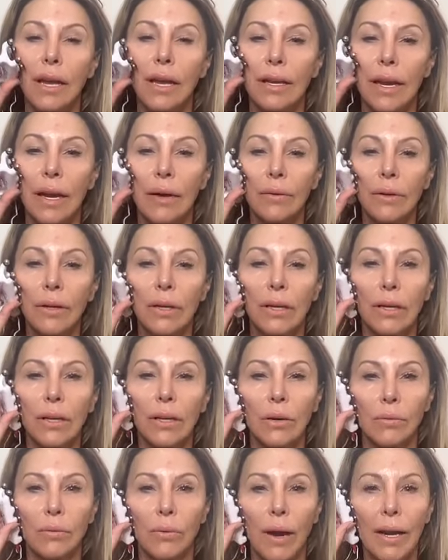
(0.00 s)
And now we're going to
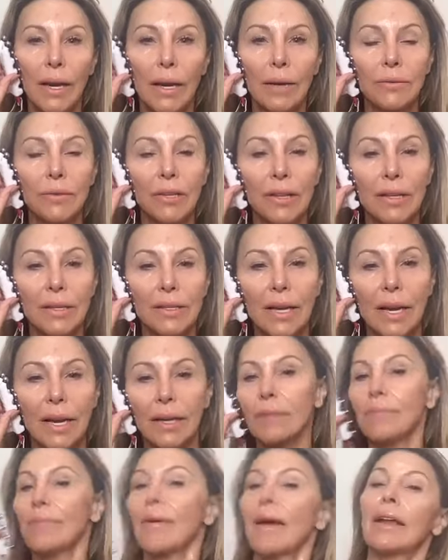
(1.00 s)
go right up to the
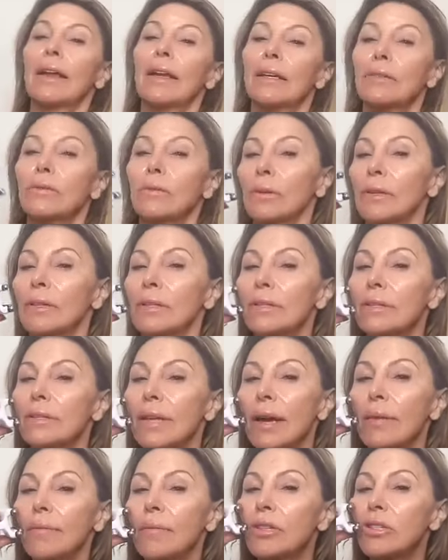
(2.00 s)
zygomatics. We're going to
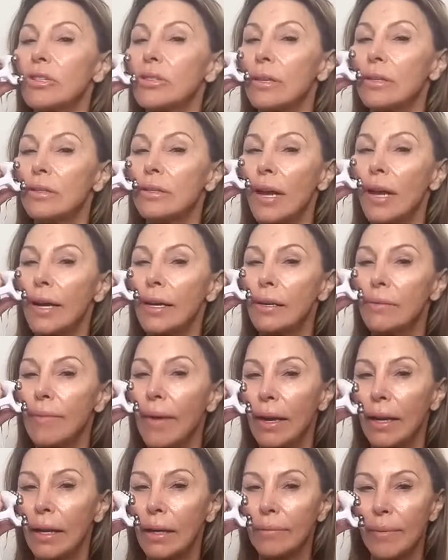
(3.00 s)
sandwich the
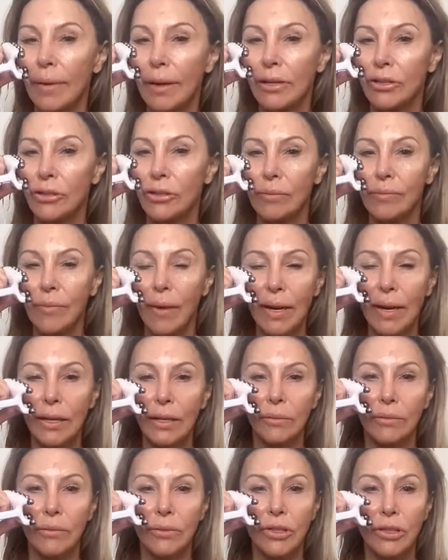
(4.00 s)
zygomatic major and
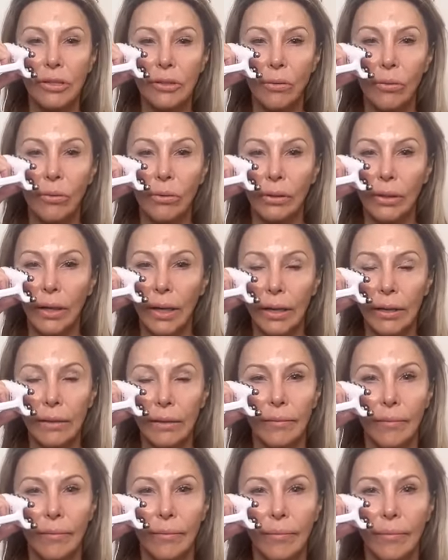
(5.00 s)
minor, and we're just
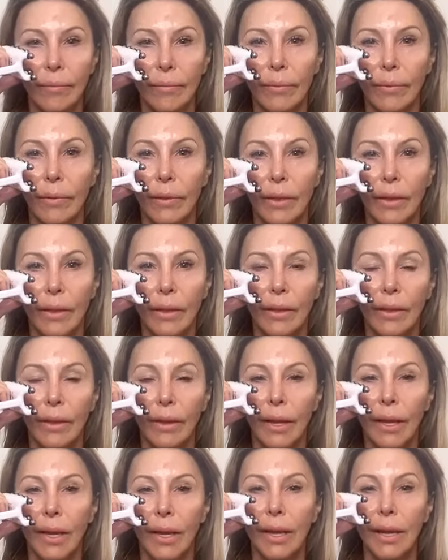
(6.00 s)
holding.
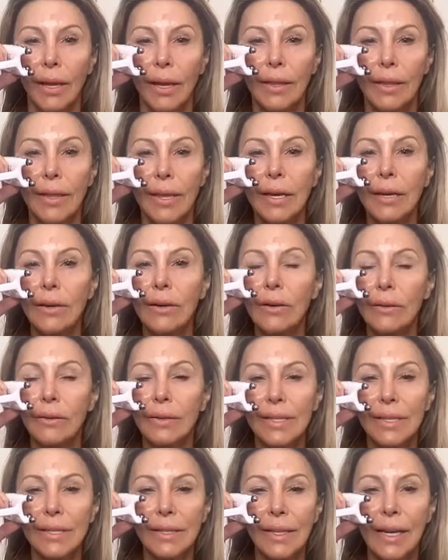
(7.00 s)
And now
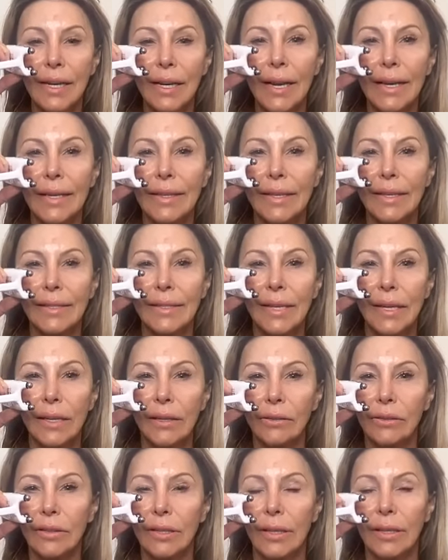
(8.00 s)
this is kind of like the
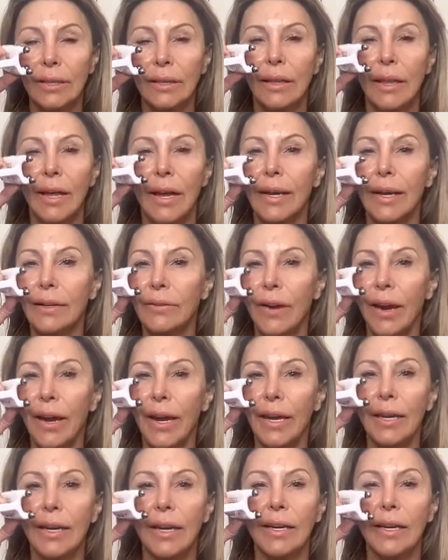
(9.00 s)
tilt and glide,
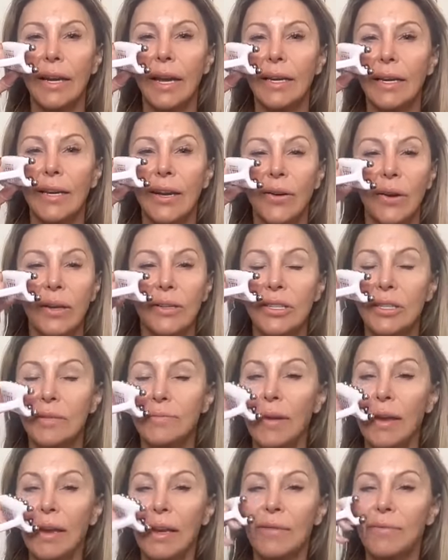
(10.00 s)
right? And I know I just
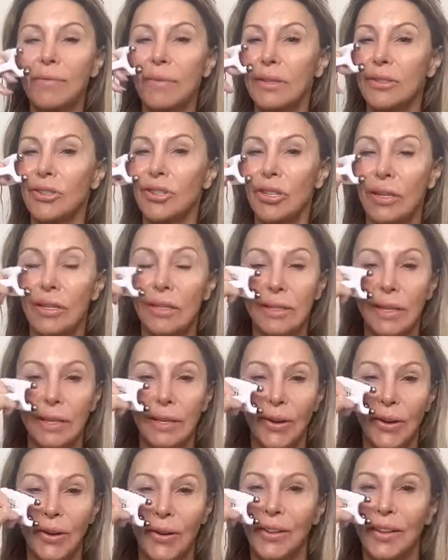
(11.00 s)
make up this shit as I
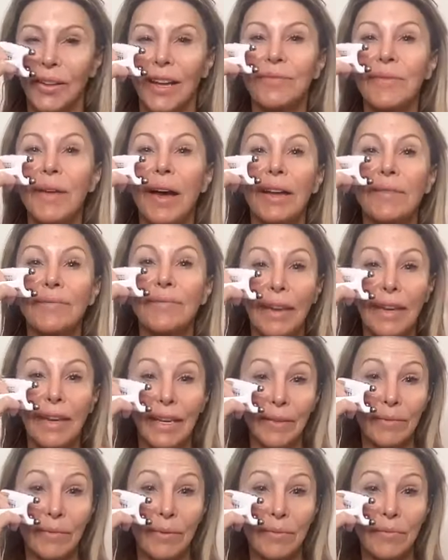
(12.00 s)
go. I'm not
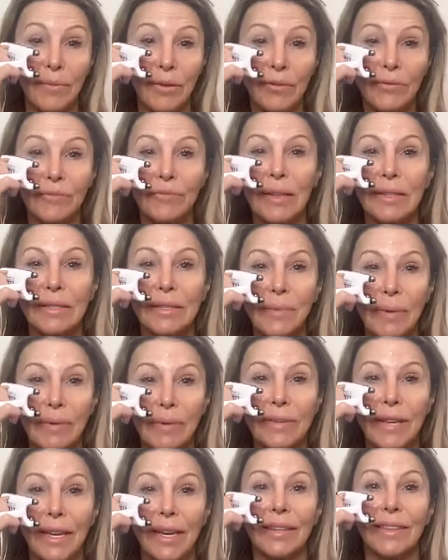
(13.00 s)
making up the movements, but
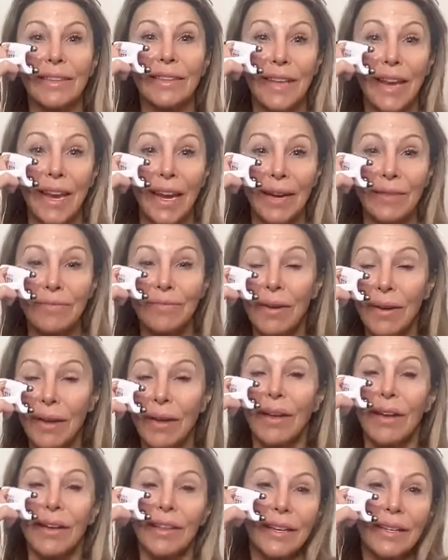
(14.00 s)
I'm saying the name.
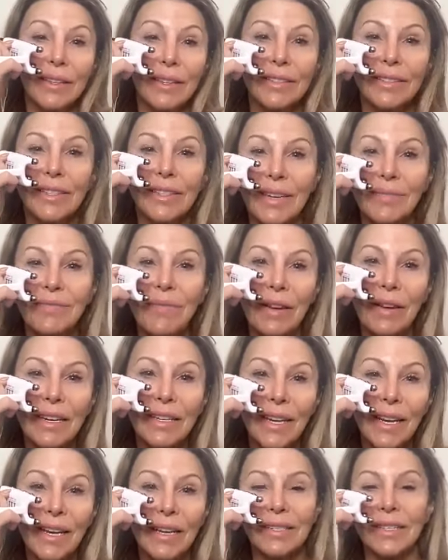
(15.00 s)
But it
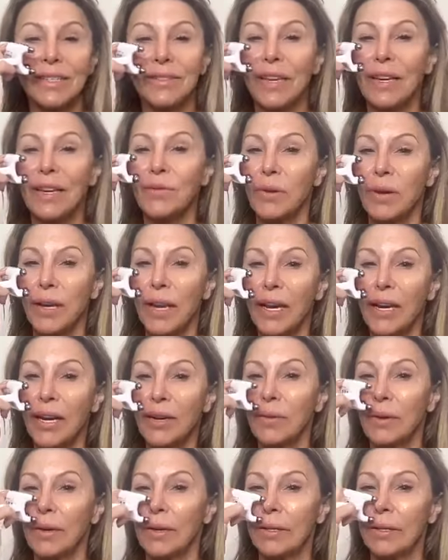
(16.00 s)
does. It's like we're here,
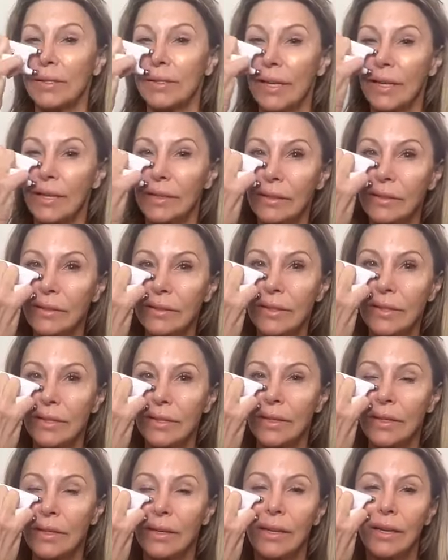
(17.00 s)
we're going to tilt,
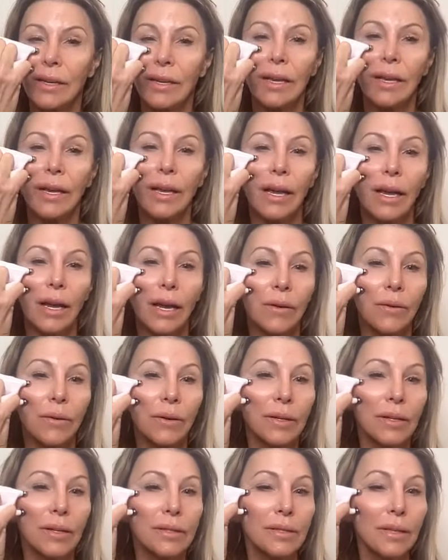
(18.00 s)
and we're
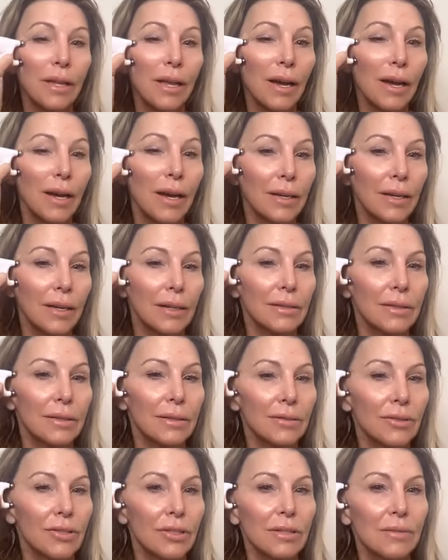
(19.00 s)
going to slide.
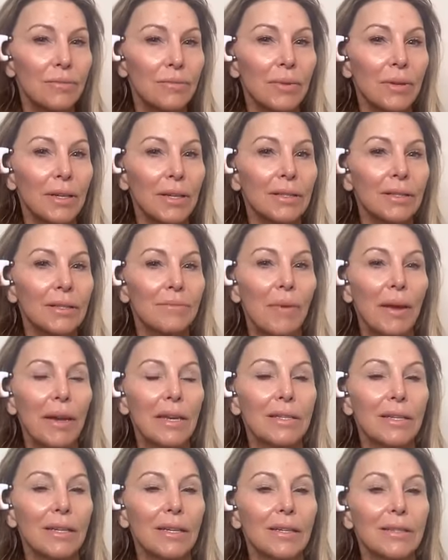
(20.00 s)
It's just pretty as
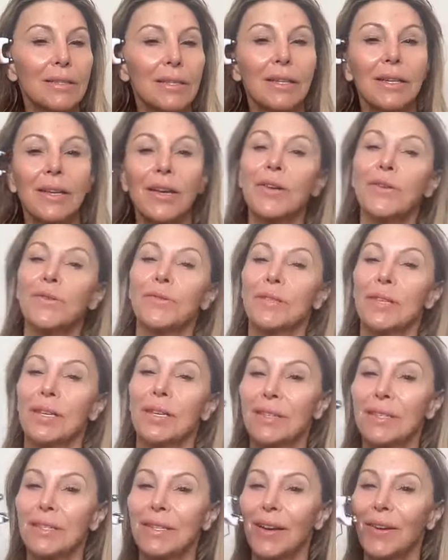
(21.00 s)
basic as it
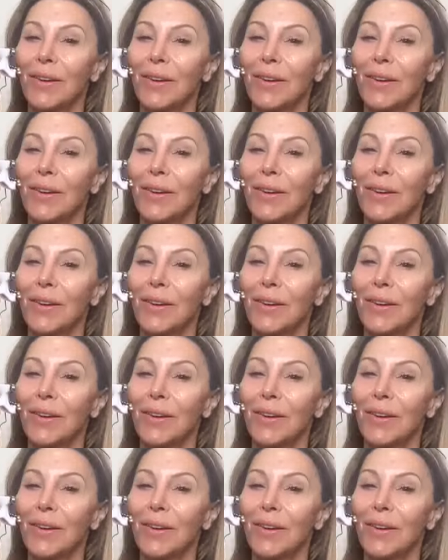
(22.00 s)
goes.